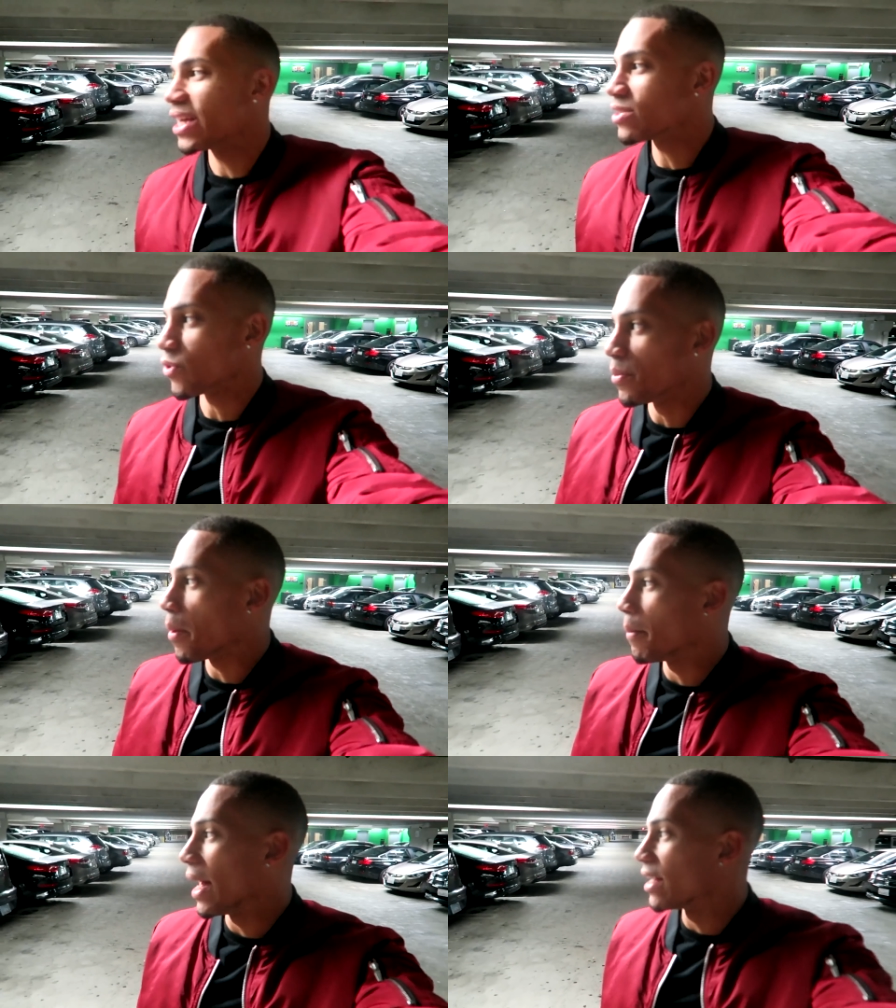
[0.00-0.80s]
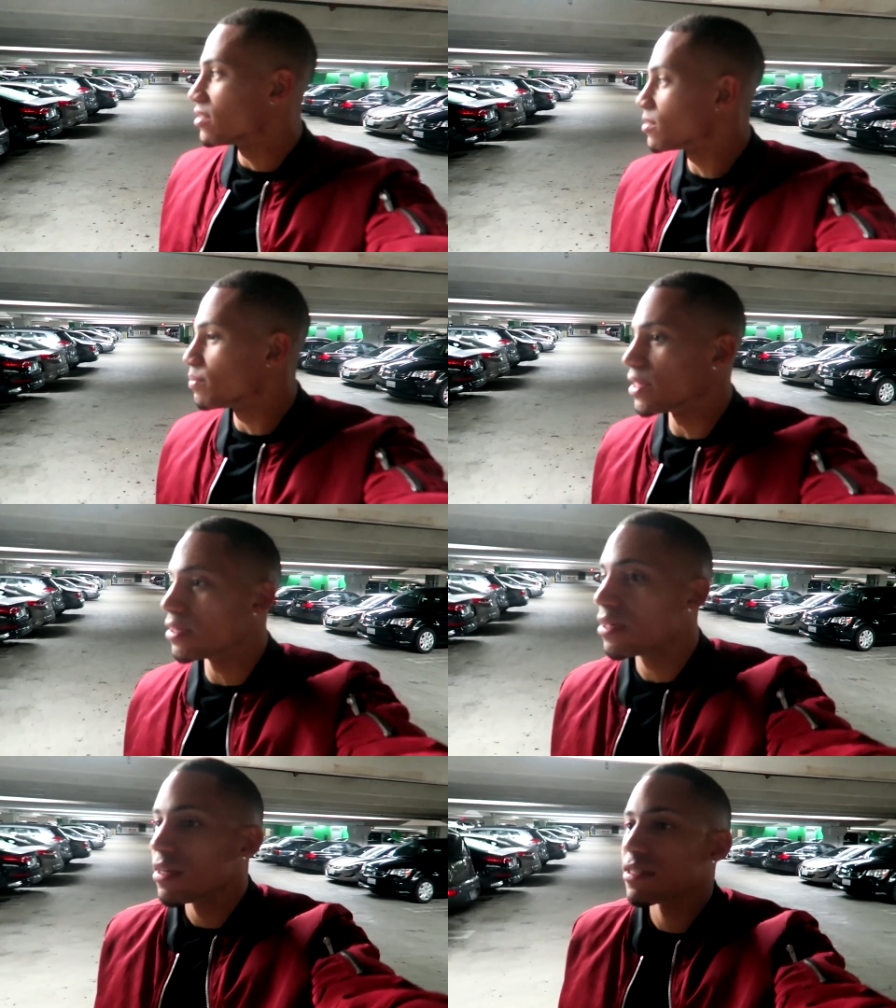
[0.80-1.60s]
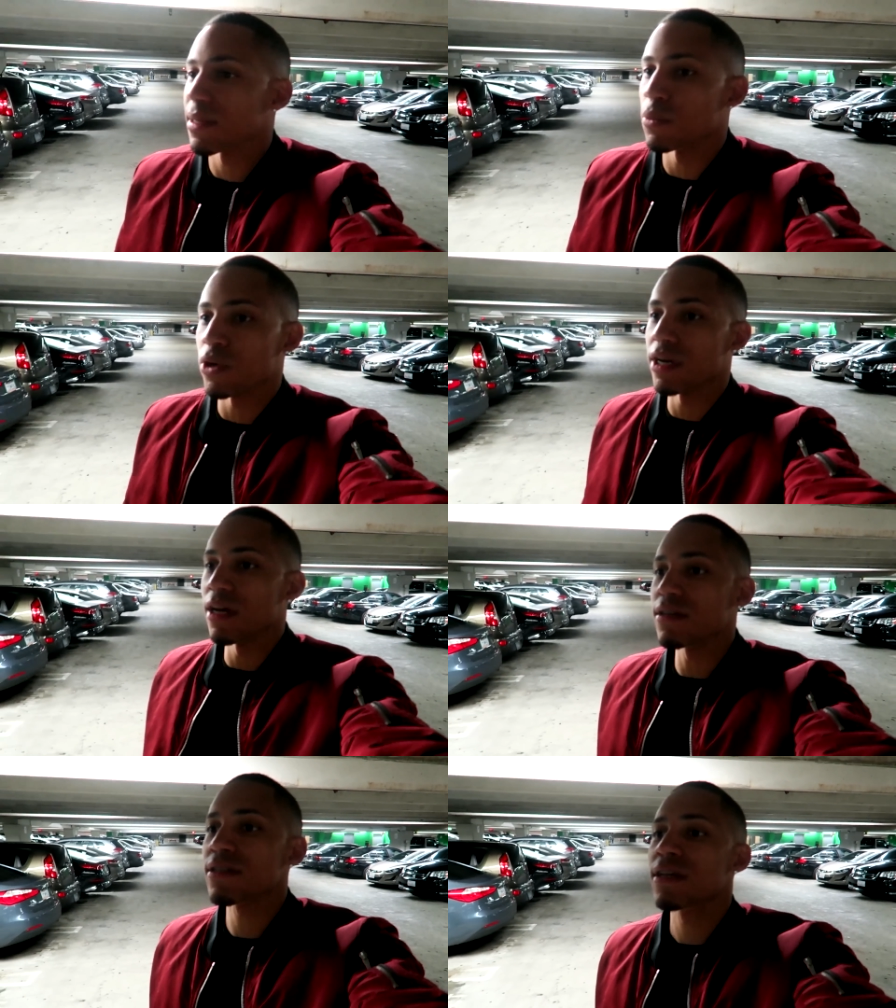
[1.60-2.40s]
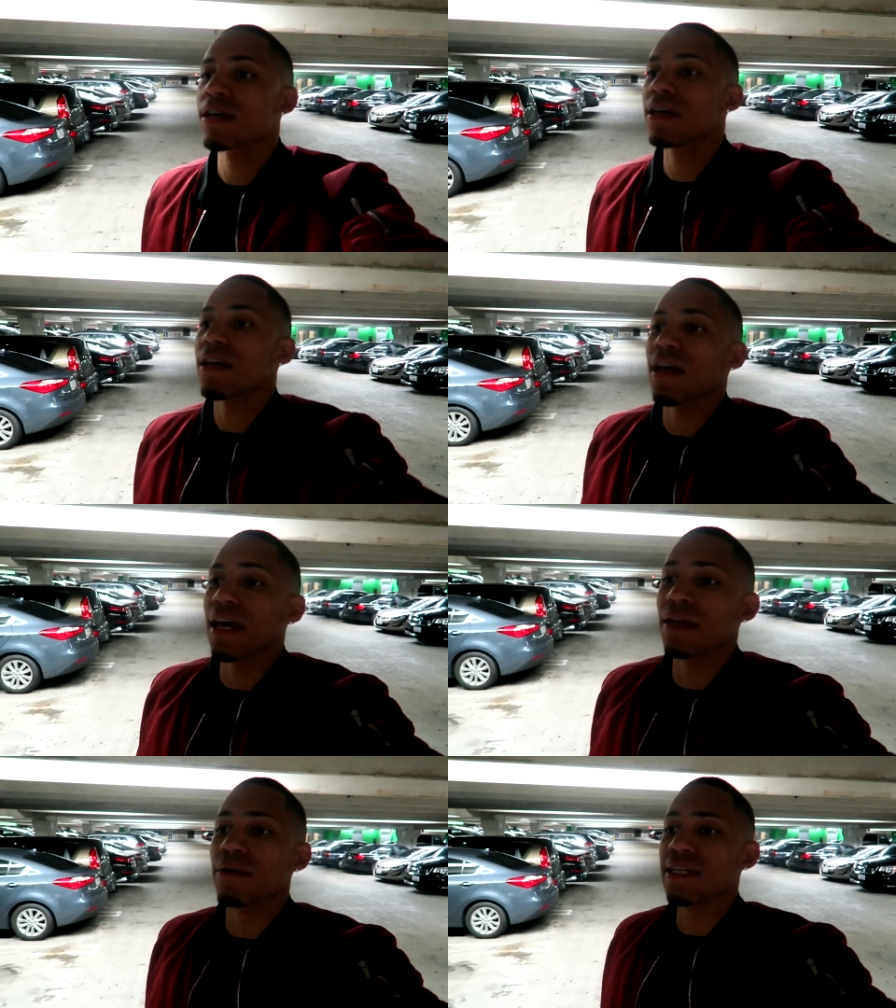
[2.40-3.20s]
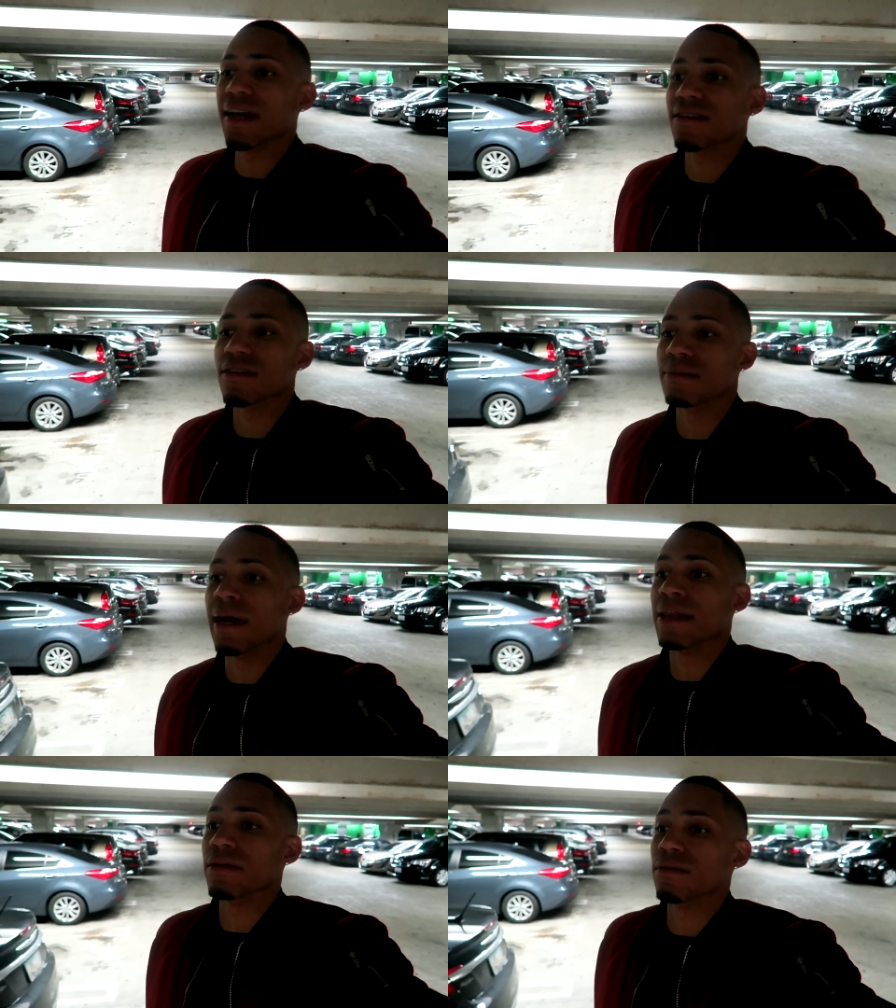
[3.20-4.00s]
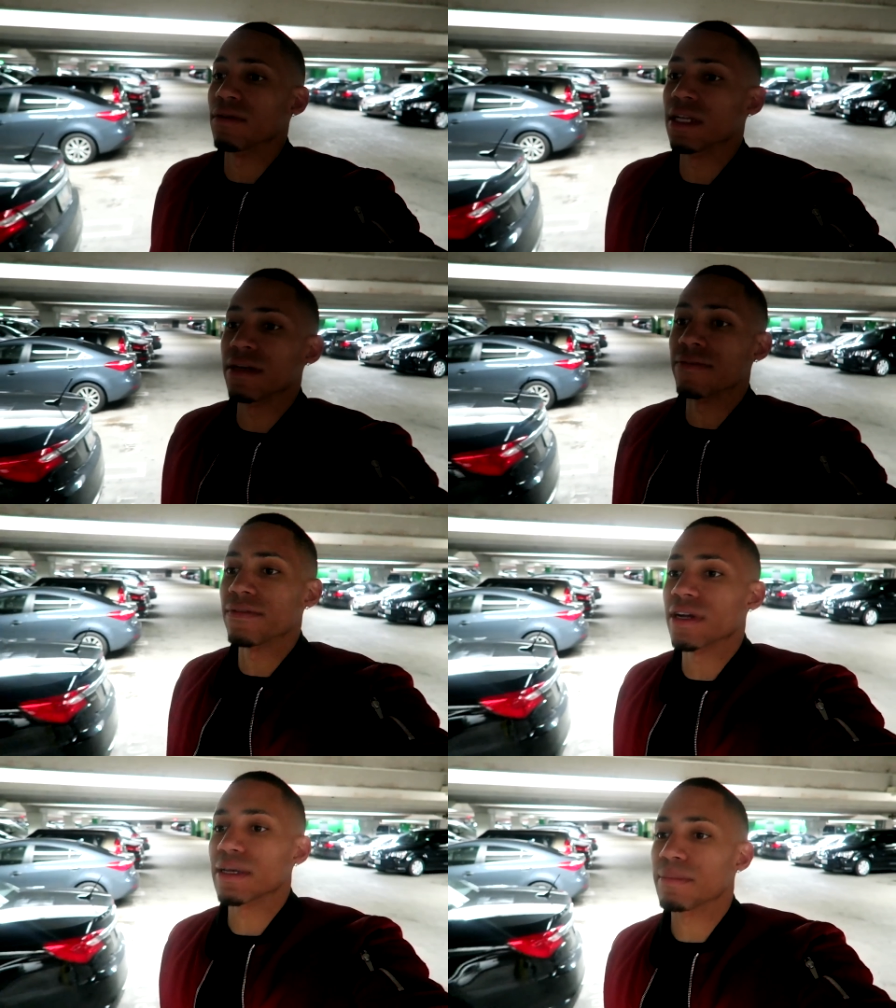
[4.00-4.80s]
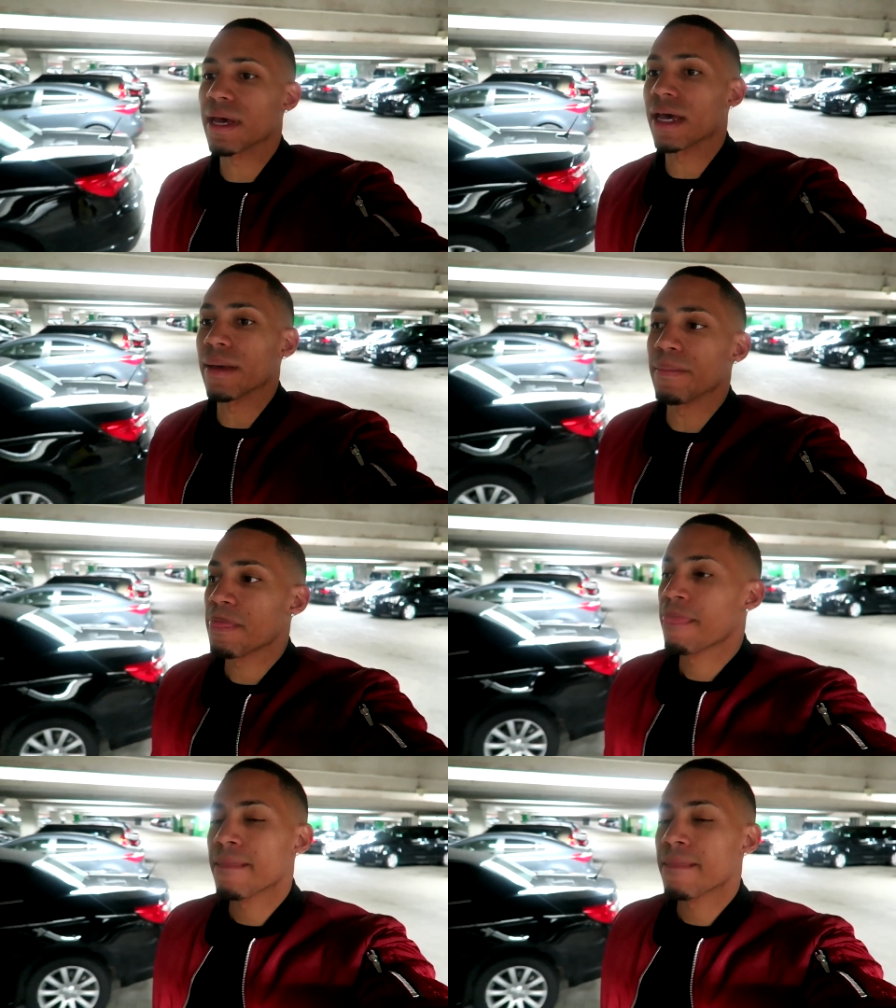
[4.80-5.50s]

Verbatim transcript: I swear my mind just be somewhere else. Anyways, I have to go to the bathroom really freaking bad.